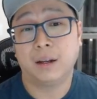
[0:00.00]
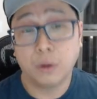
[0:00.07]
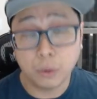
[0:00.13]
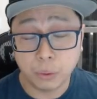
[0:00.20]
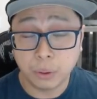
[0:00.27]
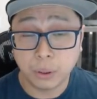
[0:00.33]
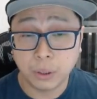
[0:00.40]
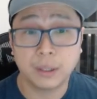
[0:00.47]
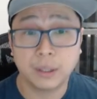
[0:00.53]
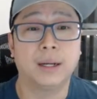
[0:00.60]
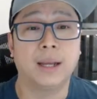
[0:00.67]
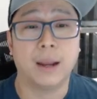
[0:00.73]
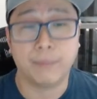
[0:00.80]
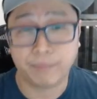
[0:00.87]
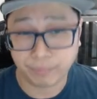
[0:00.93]
Whew,
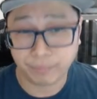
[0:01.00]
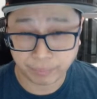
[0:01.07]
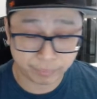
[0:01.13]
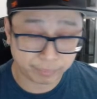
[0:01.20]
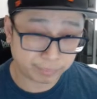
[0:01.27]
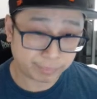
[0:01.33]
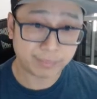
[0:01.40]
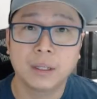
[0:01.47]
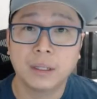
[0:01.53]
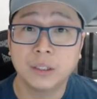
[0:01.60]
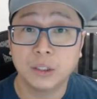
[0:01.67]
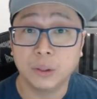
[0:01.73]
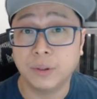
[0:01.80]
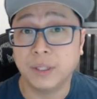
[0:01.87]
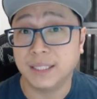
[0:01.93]
okay.
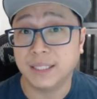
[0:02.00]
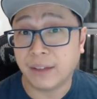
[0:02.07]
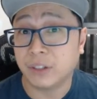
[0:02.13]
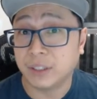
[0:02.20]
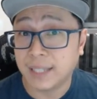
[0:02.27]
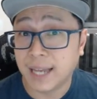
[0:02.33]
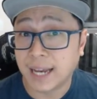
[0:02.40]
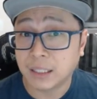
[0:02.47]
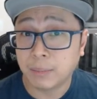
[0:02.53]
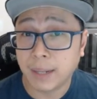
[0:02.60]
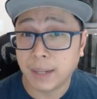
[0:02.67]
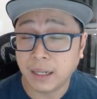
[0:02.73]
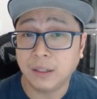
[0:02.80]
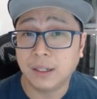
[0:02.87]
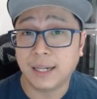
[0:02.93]
So with this after-tax
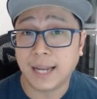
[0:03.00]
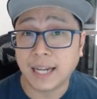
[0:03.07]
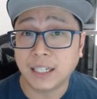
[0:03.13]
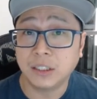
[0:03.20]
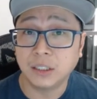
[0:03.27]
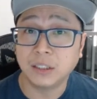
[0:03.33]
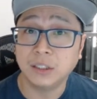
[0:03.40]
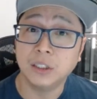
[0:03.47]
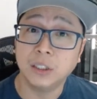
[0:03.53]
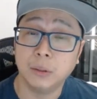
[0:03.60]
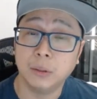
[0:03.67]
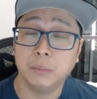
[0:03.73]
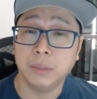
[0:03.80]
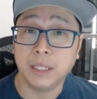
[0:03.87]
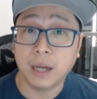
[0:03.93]
plan, you can actually
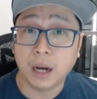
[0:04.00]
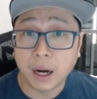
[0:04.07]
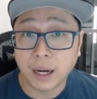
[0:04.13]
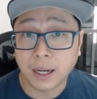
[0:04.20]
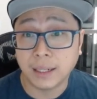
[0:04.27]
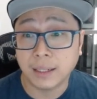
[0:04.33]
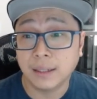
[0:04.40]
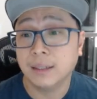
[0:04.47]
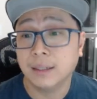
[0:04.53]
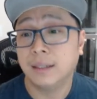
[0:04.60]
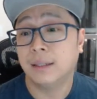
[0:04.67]
contribute beyond